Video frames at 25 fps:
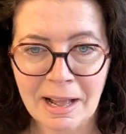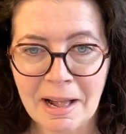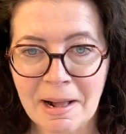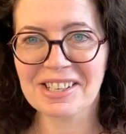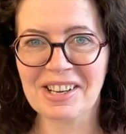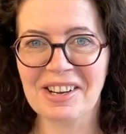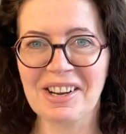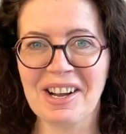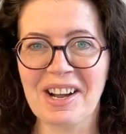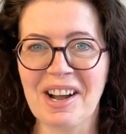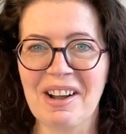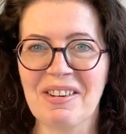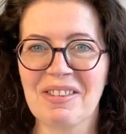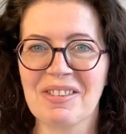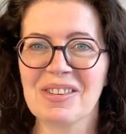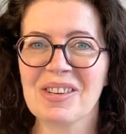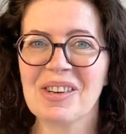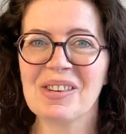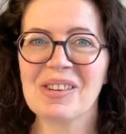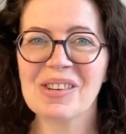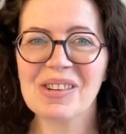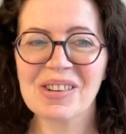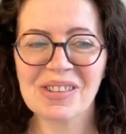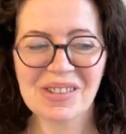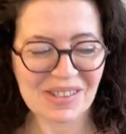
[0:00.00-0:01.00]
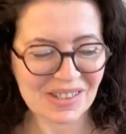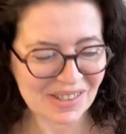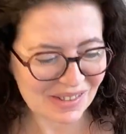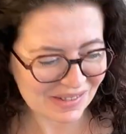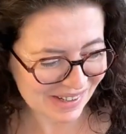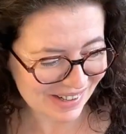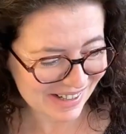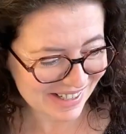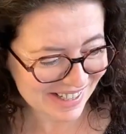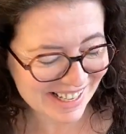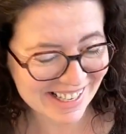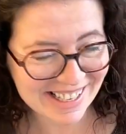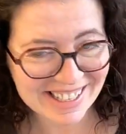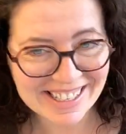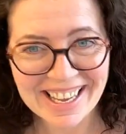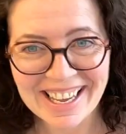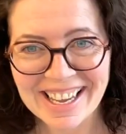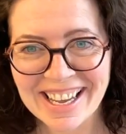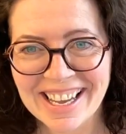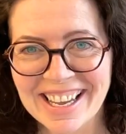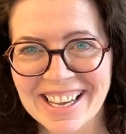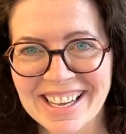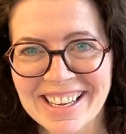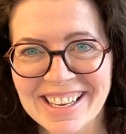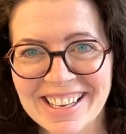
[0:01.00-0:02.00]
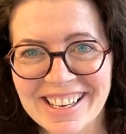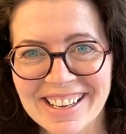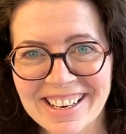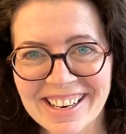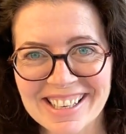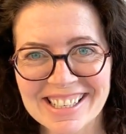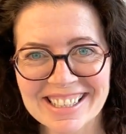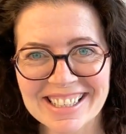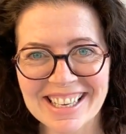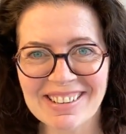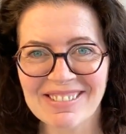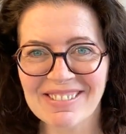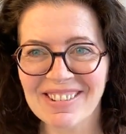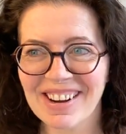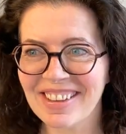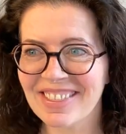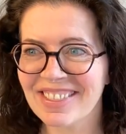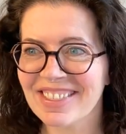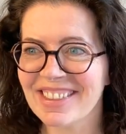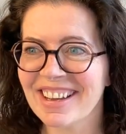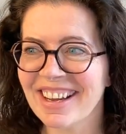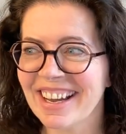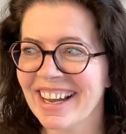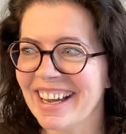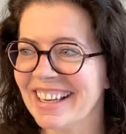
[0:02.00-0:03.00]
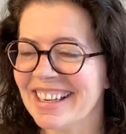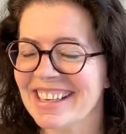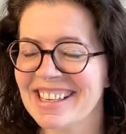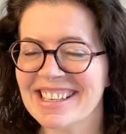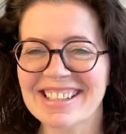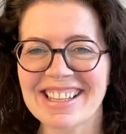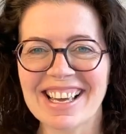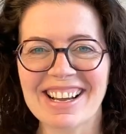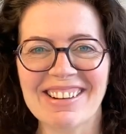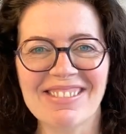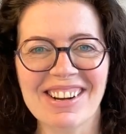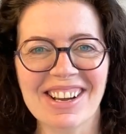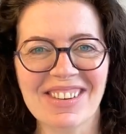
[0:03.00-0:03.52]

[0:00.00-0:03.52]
So after all those warnings, you're gonna say, what the heck is that